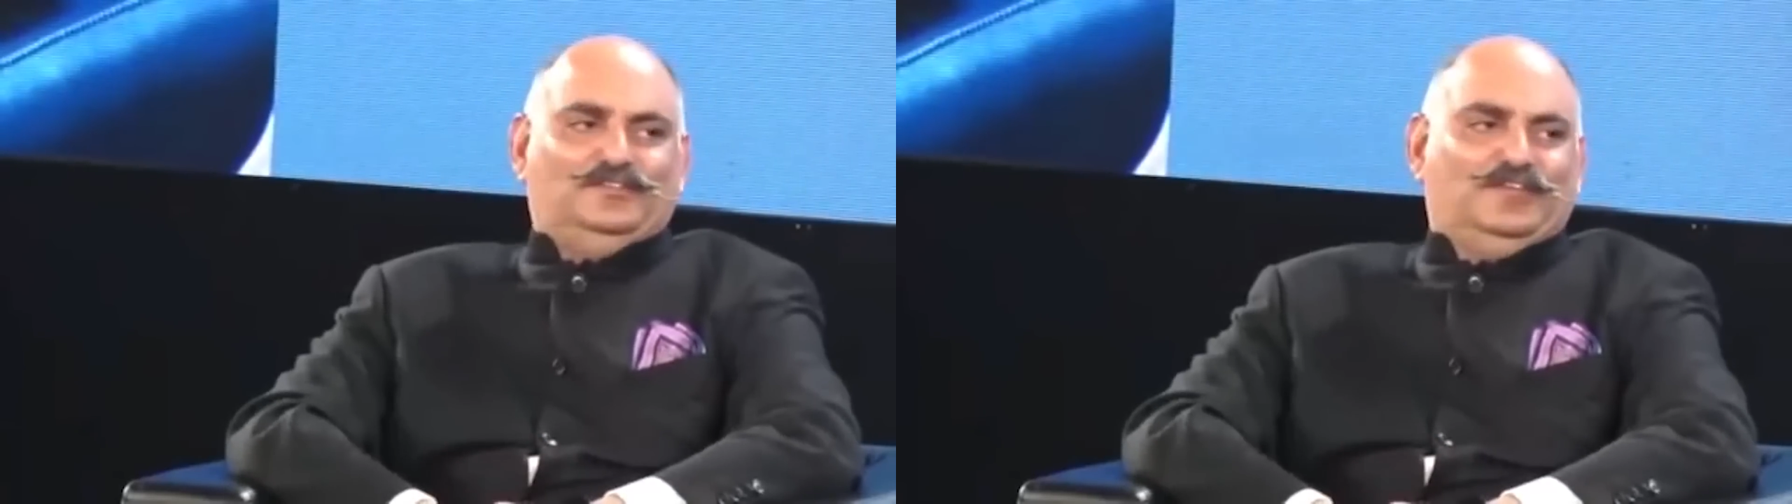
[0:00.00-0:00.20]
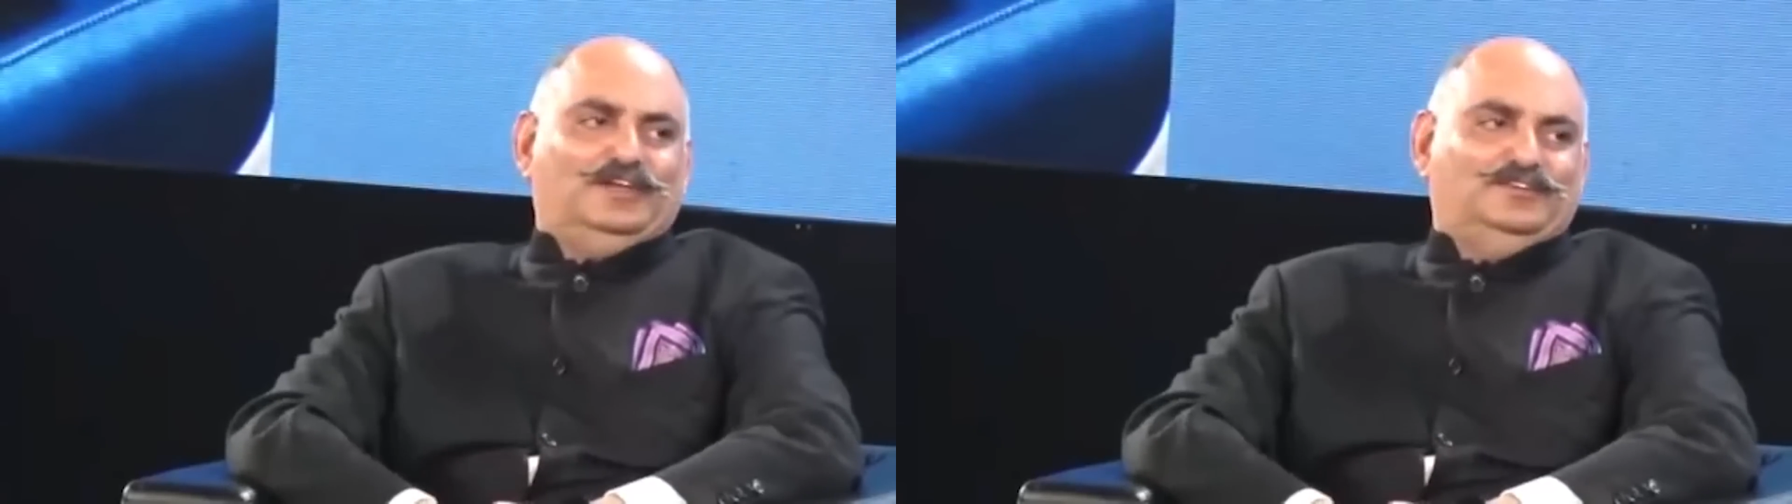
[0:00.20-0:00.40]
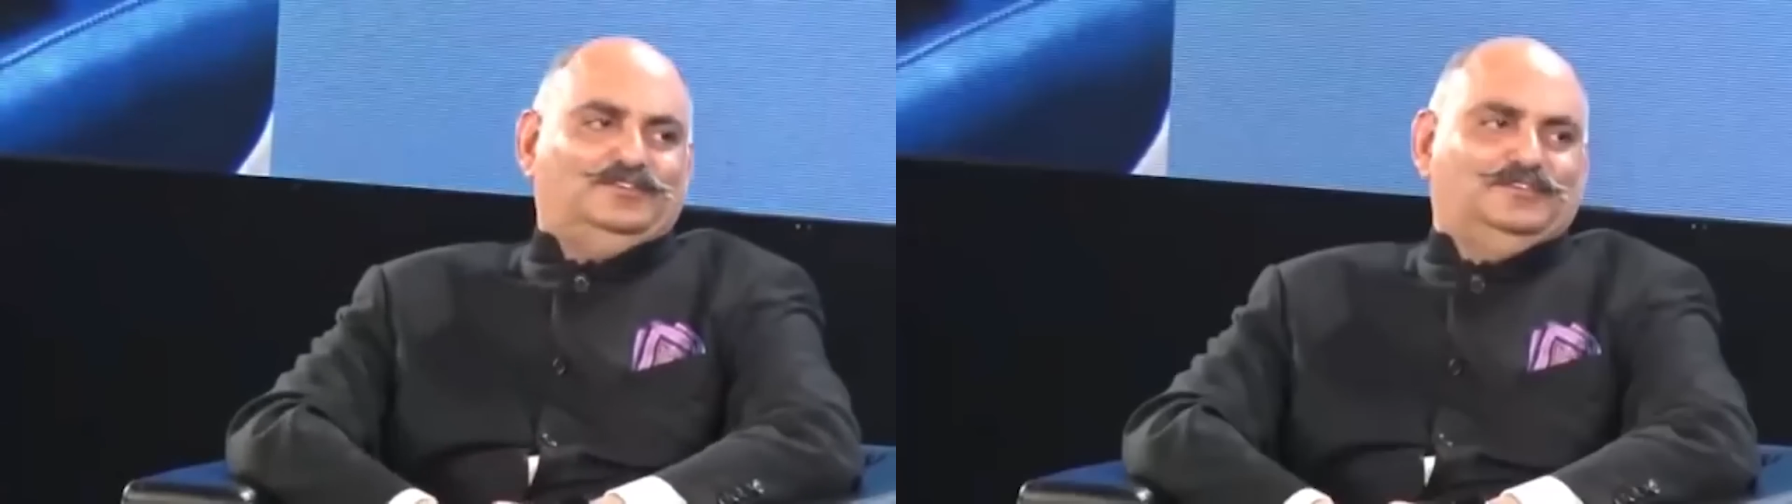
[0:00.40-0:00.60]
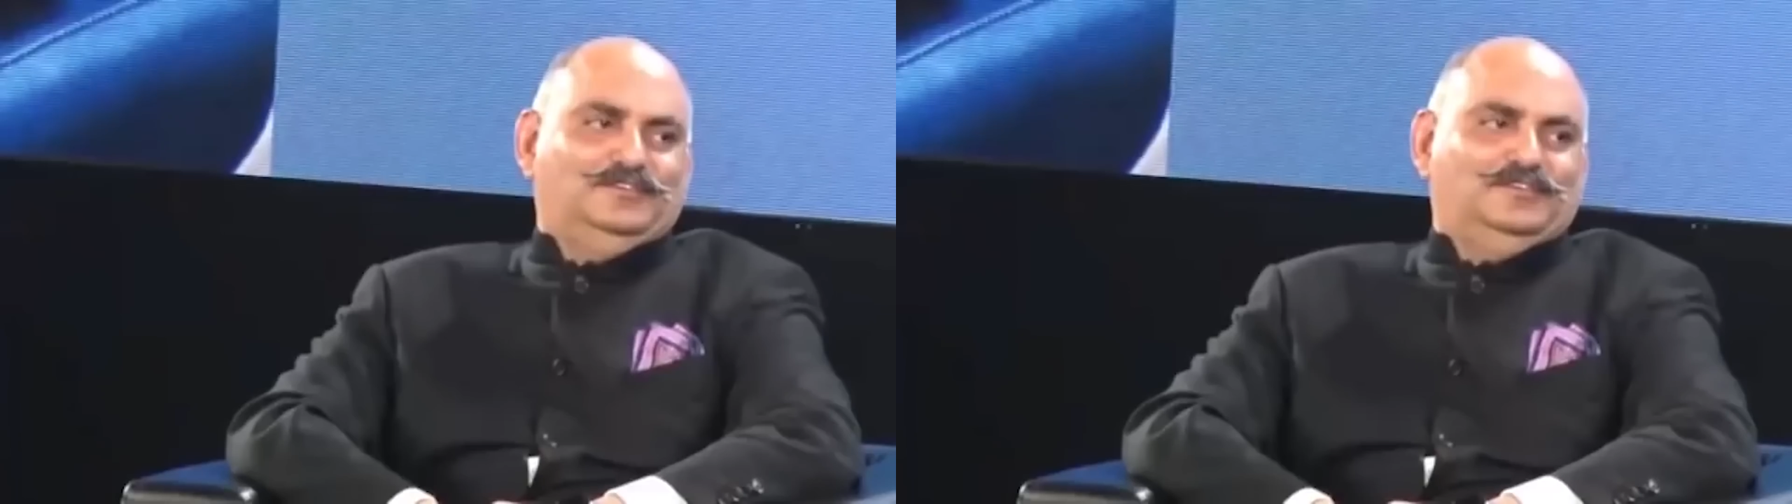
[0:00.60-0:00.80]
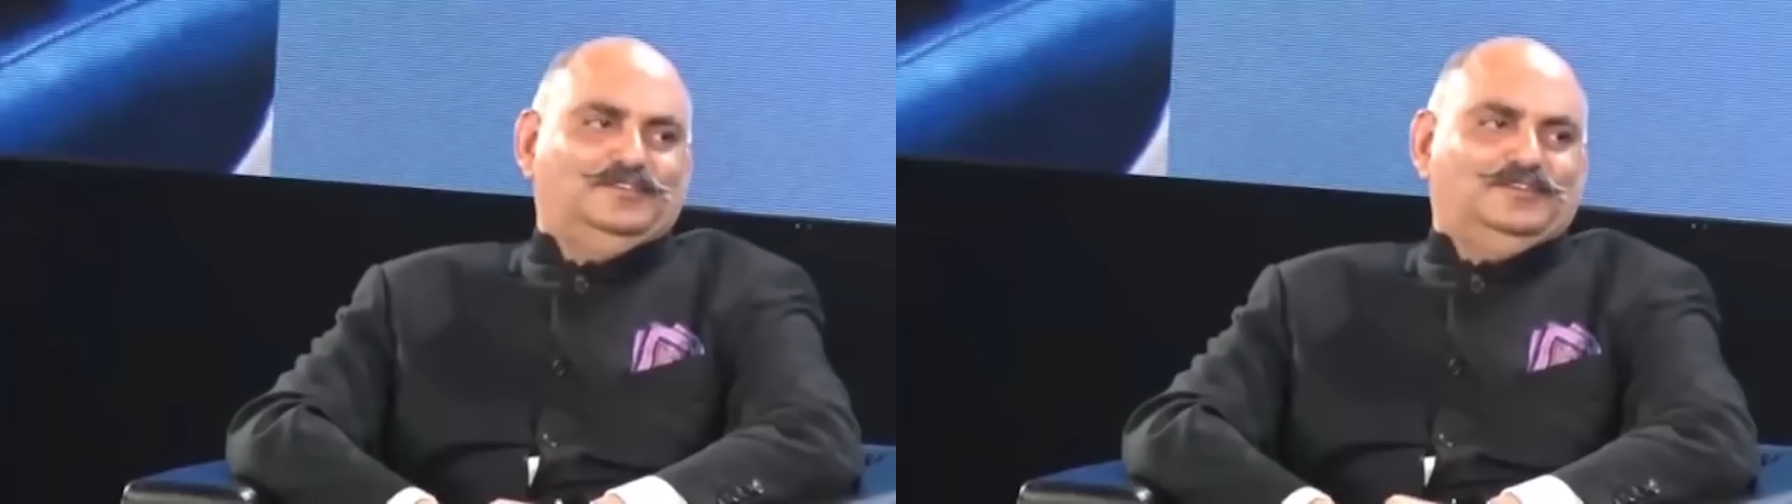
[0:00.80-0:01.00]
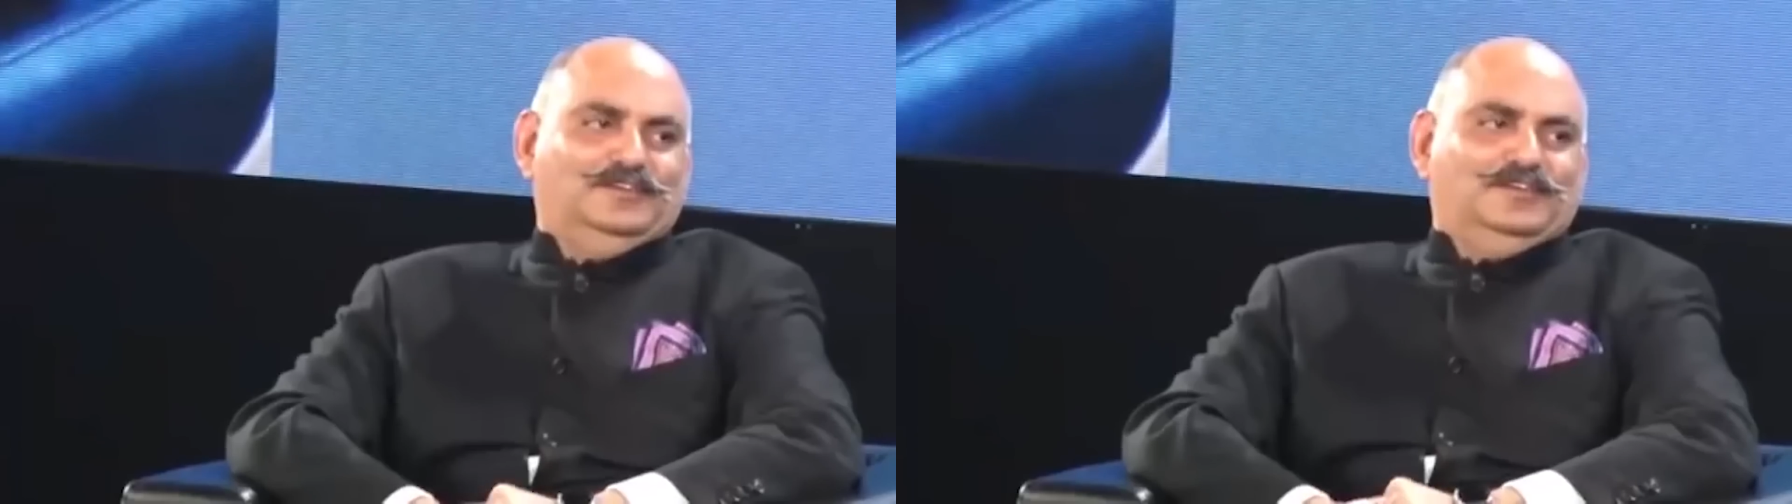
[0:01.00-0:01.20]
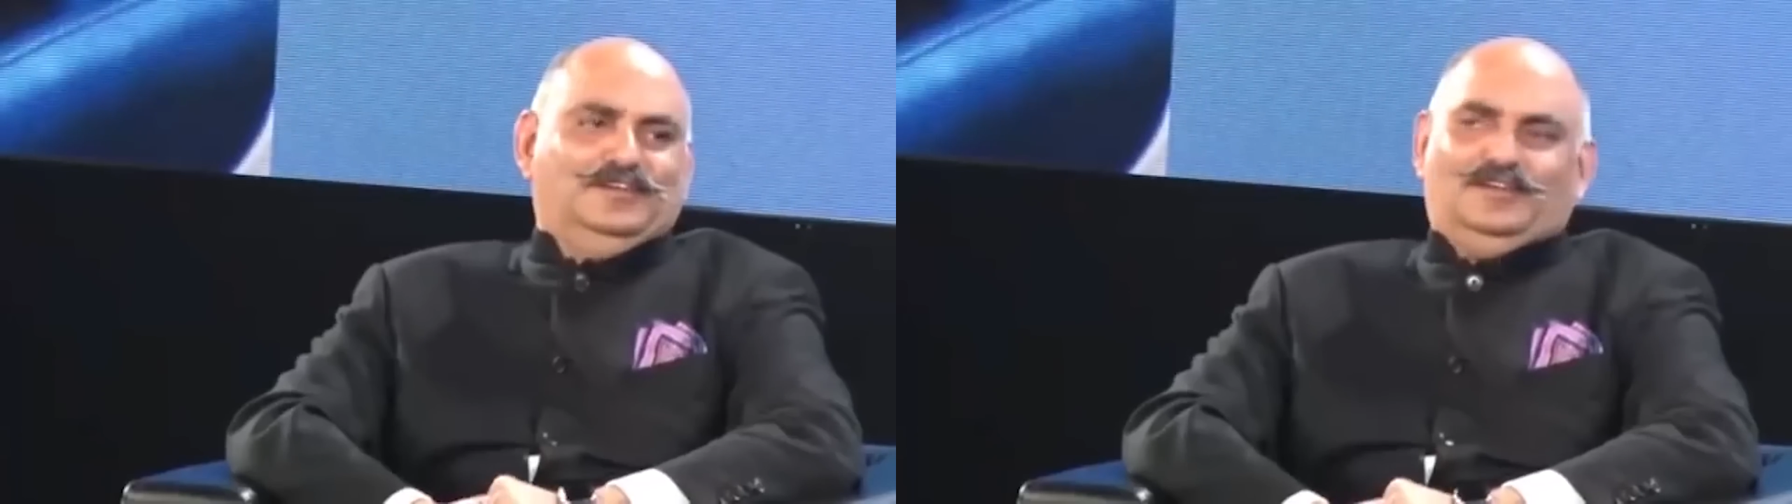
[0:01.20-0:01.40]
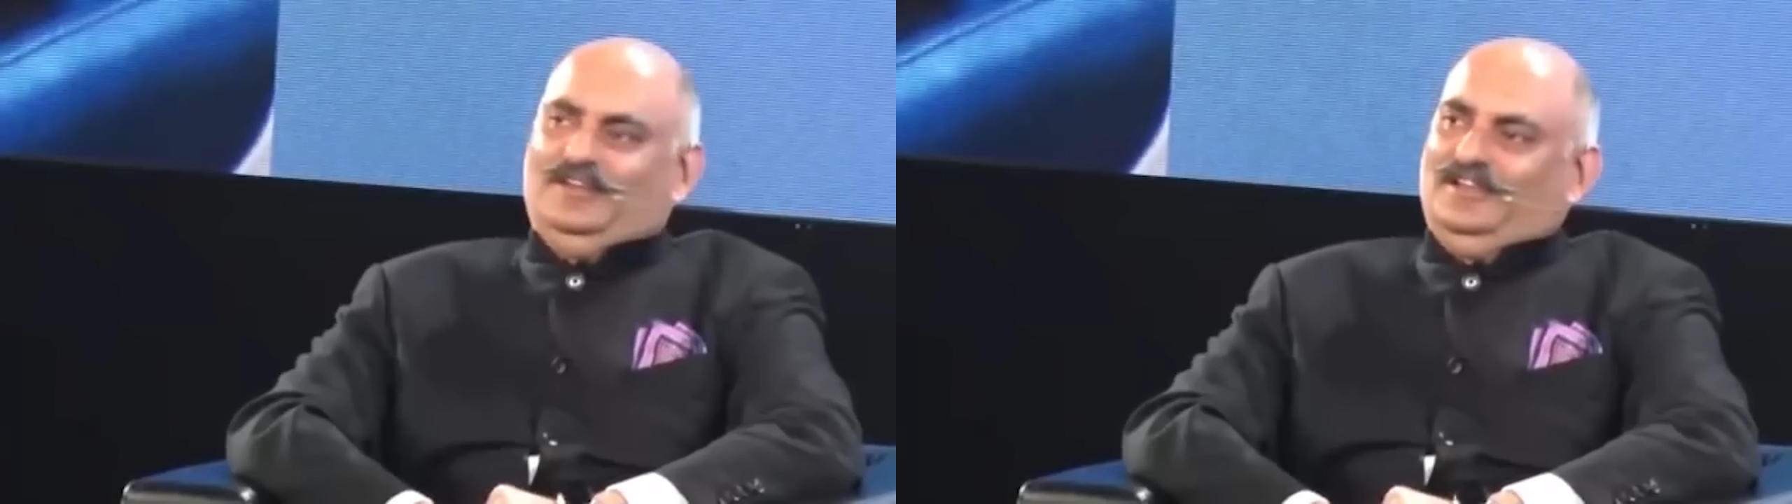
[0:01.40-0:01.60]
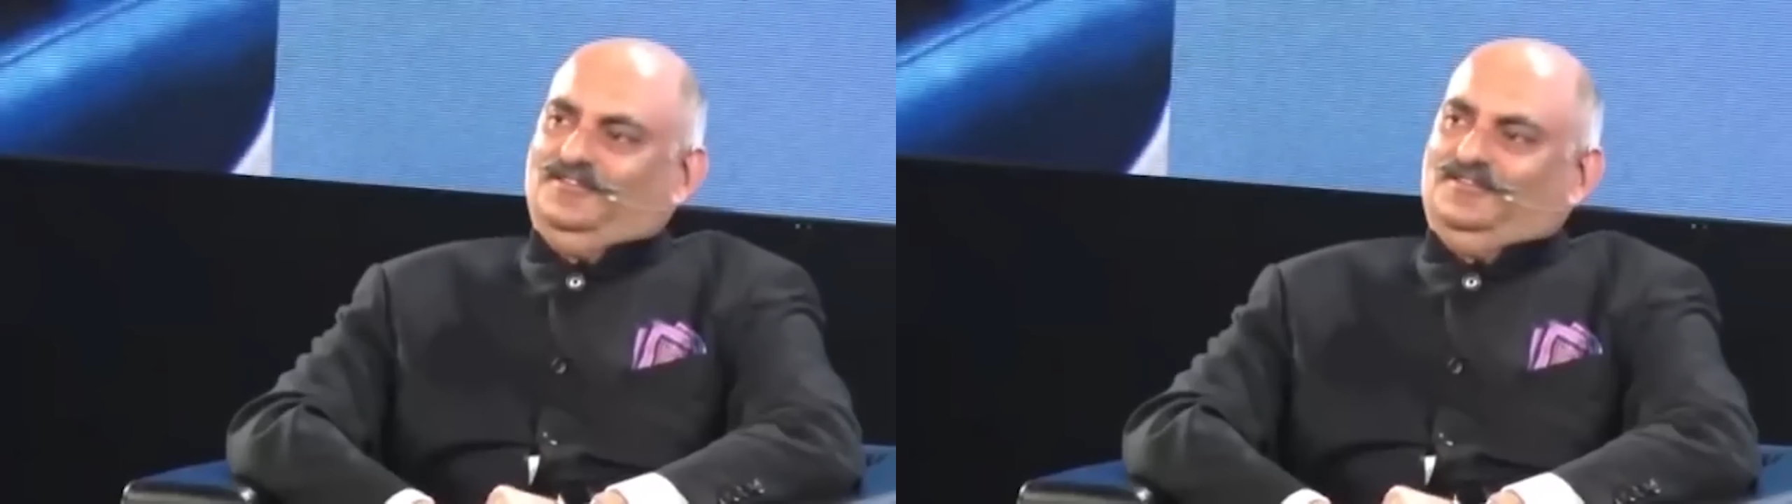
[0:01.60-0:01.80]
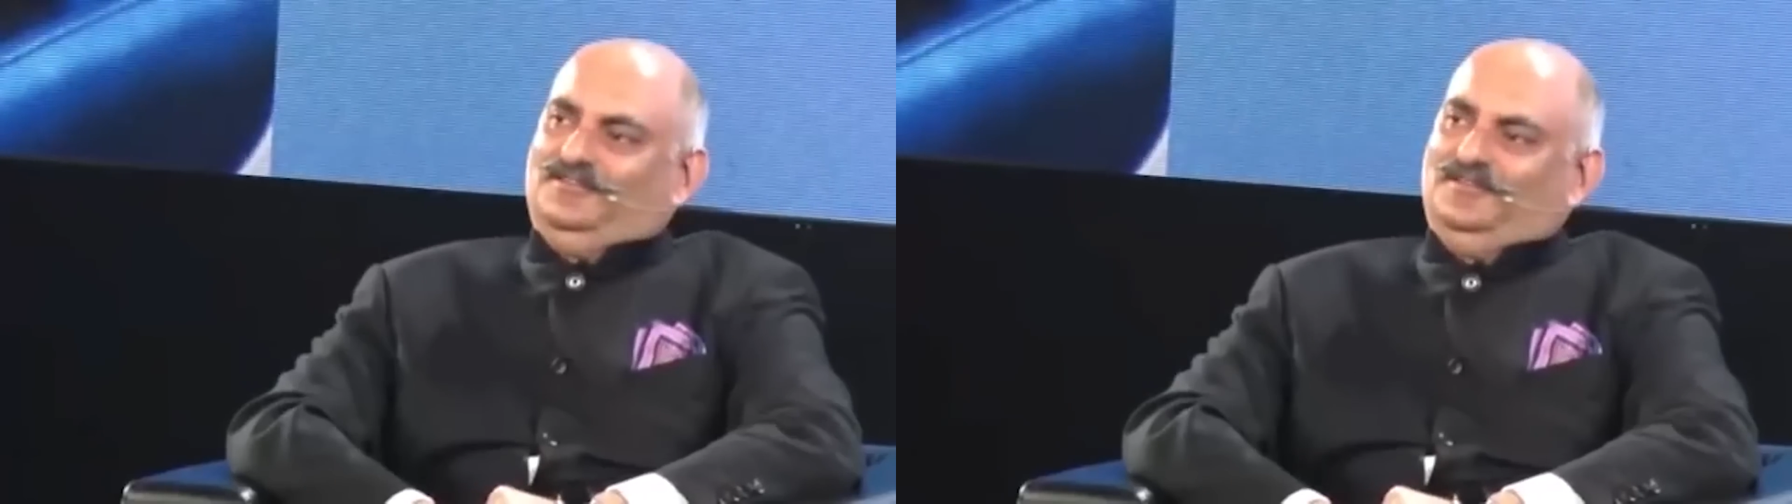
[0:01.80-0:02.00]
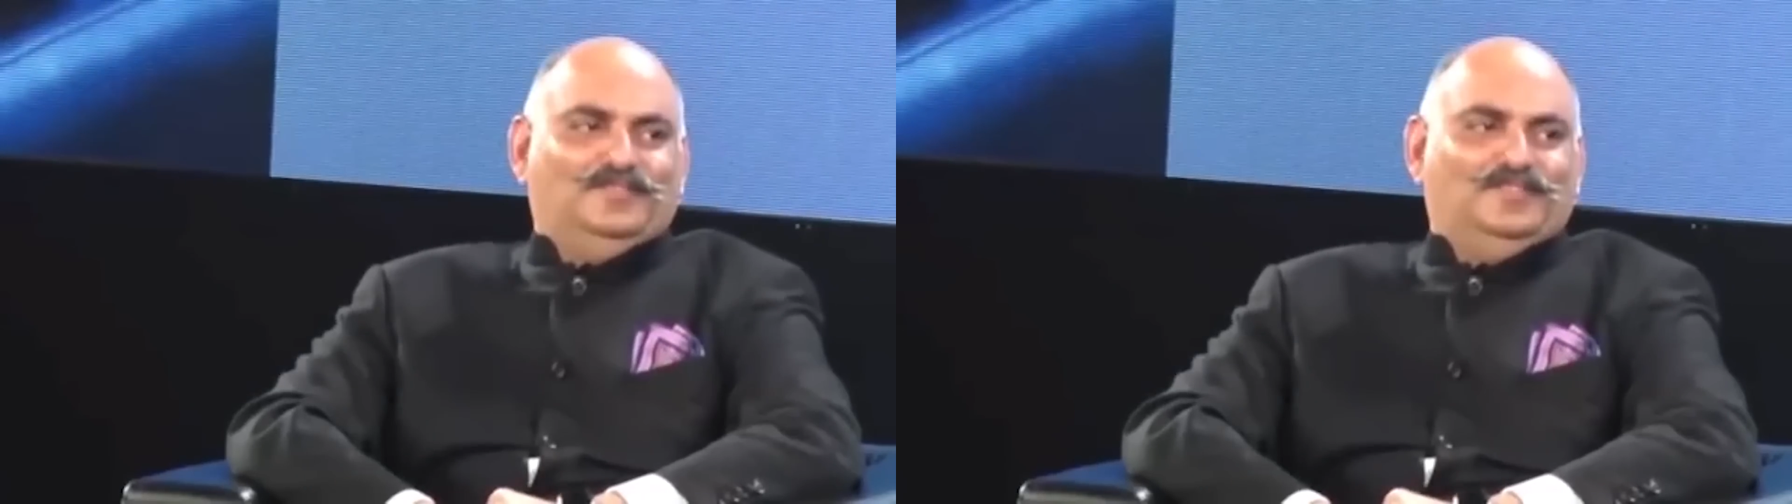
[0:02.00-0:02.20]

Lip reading: cent if no